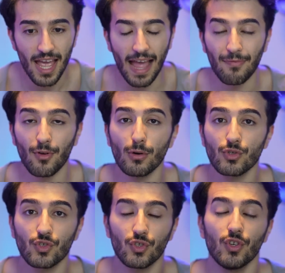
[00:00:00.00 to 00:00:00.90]
And
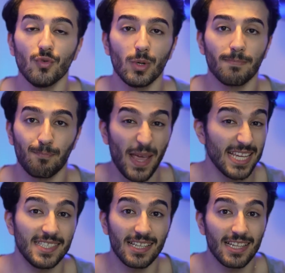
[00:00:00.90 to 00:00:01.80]
those two would
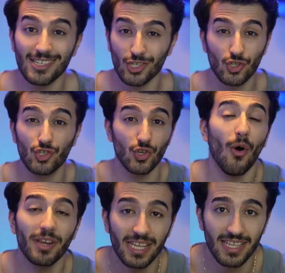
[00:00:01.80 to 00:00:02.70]
basically just
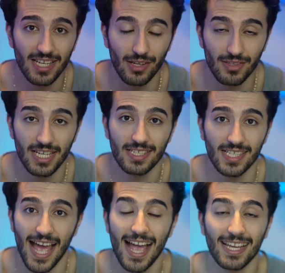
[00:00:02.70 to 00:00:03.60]
join in on the
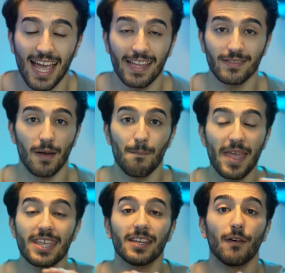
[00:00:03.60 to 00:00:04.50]
attack and
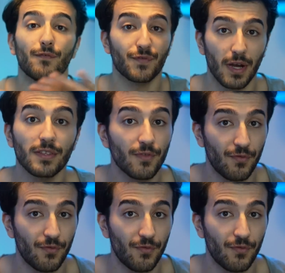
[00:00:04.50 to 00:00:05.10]
make it a front